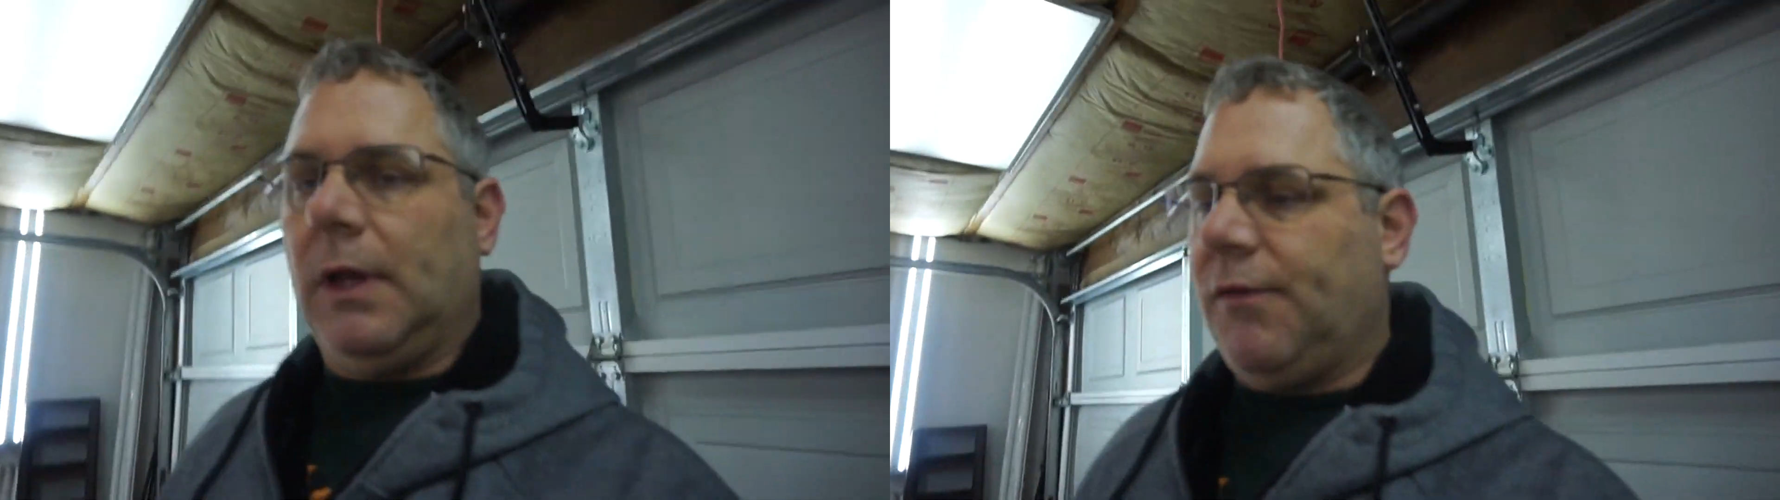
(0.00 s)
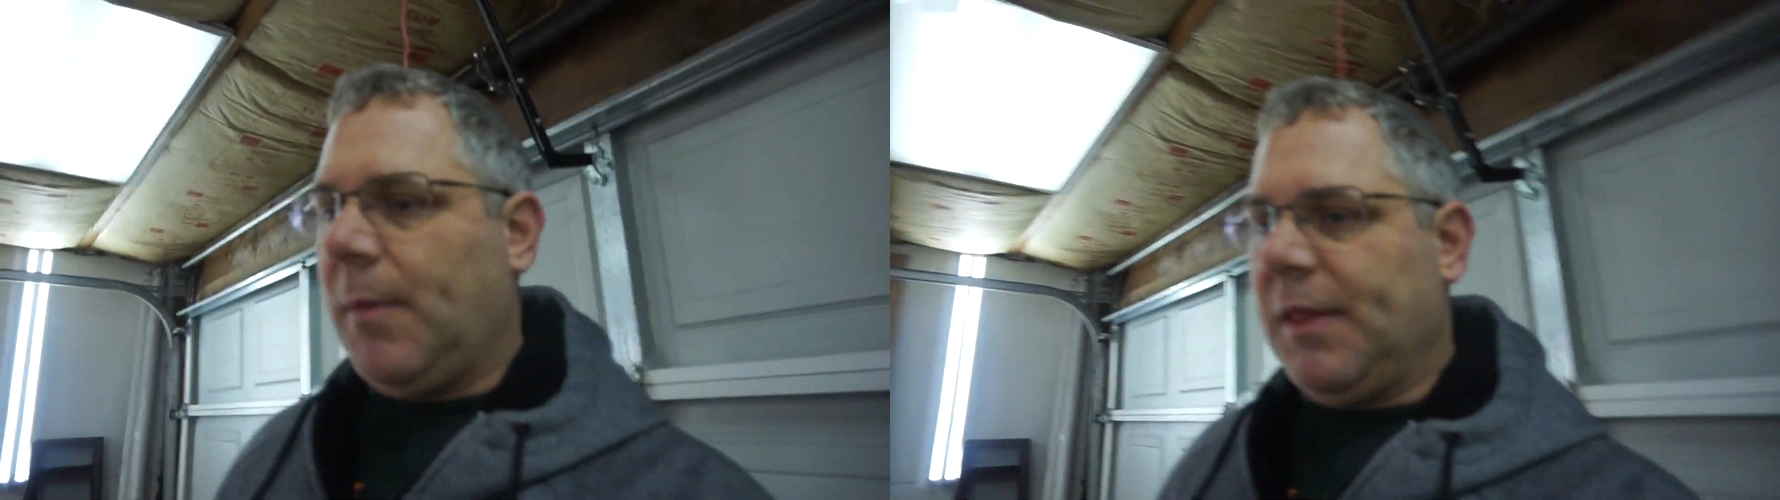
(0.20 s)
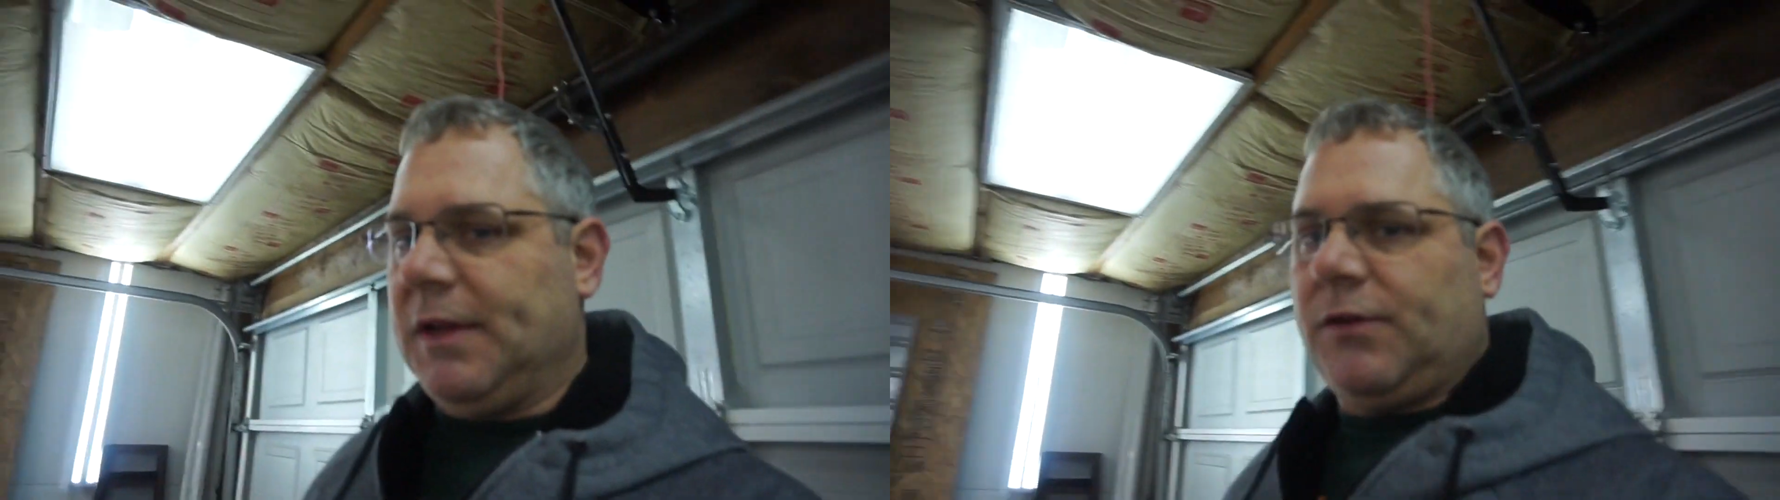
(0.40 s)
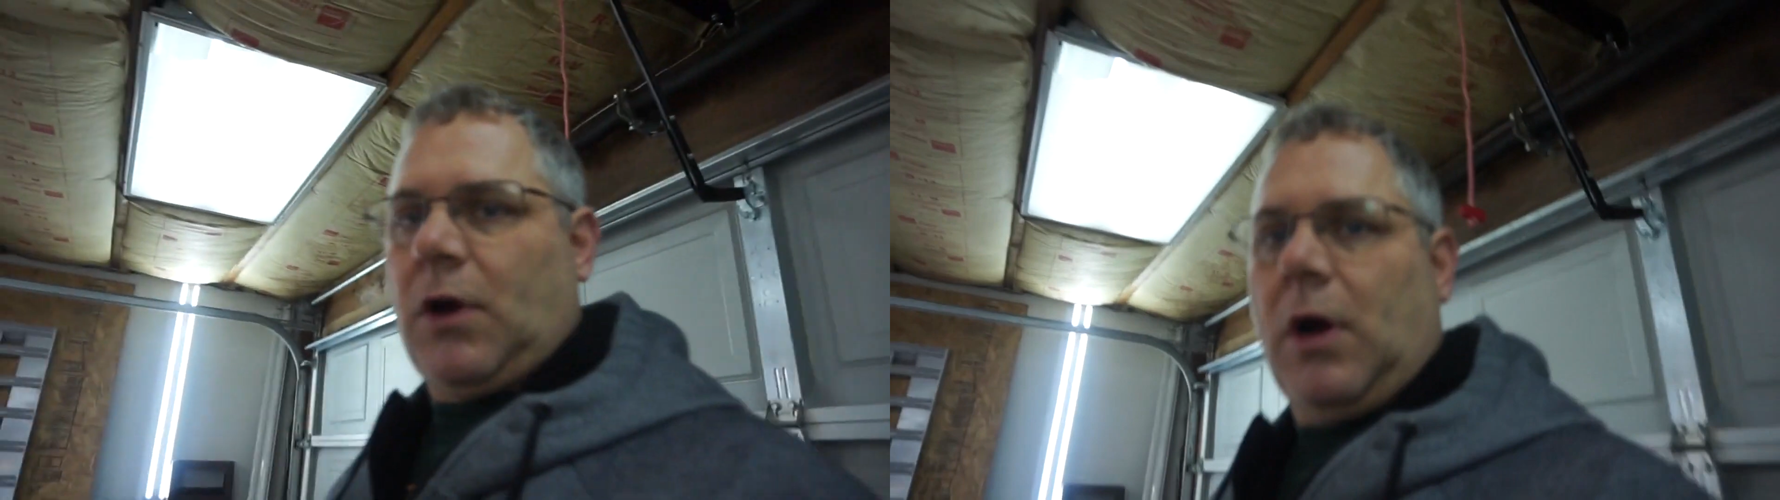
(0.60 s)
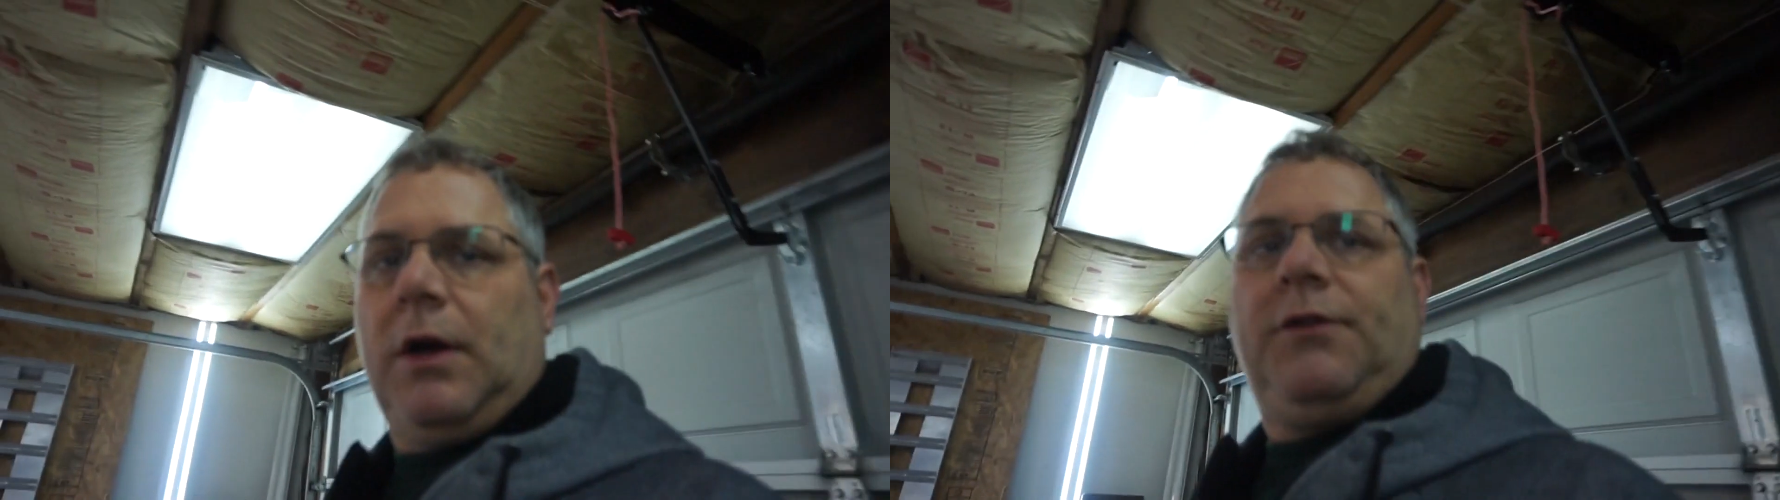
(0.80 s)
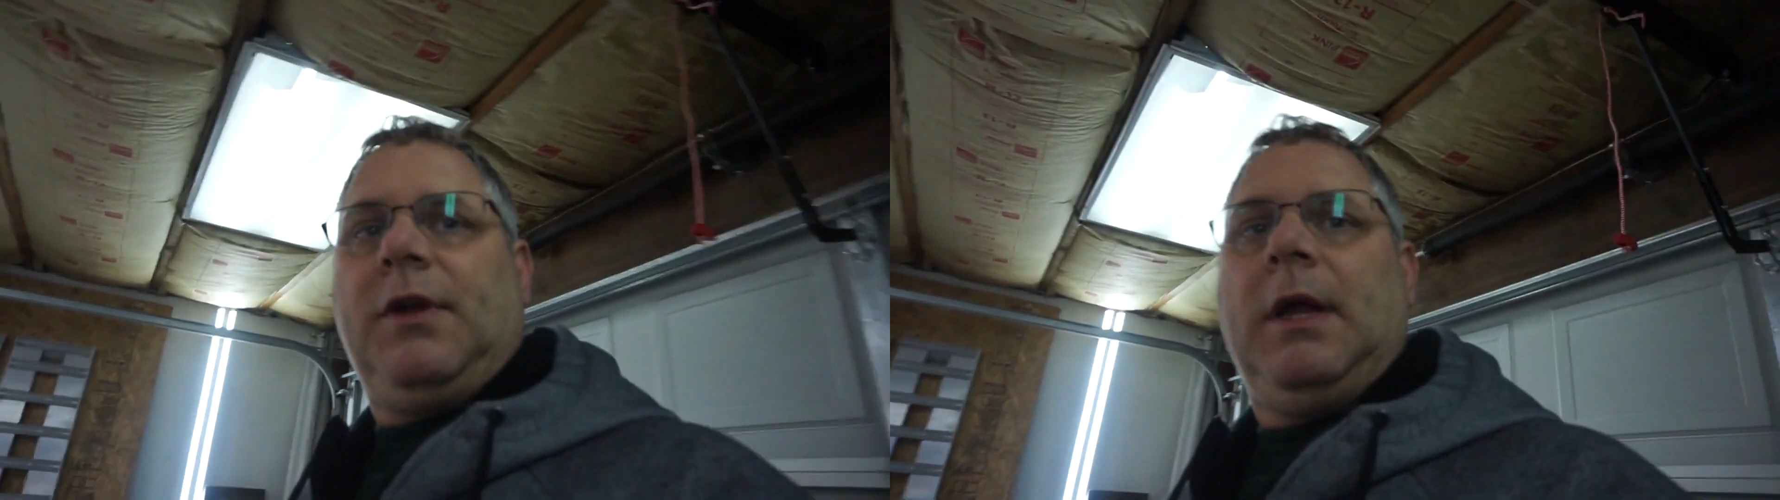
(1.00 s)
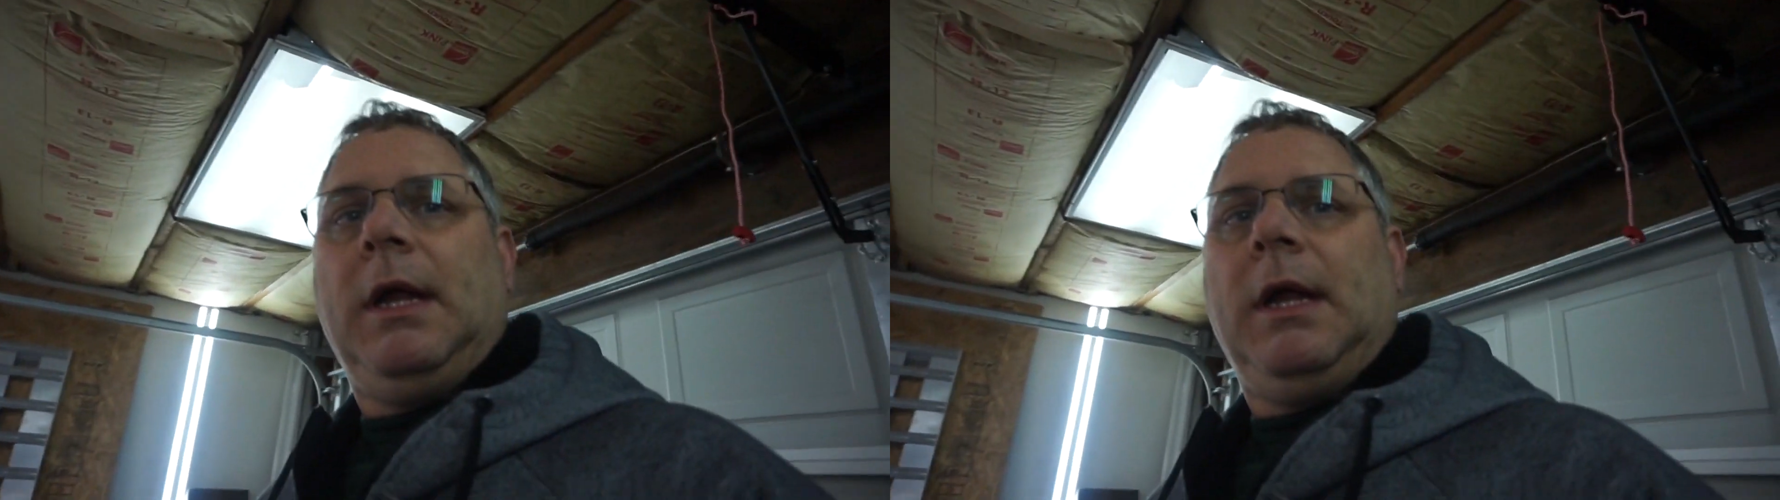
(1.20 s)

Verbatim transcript: Love them on these cars.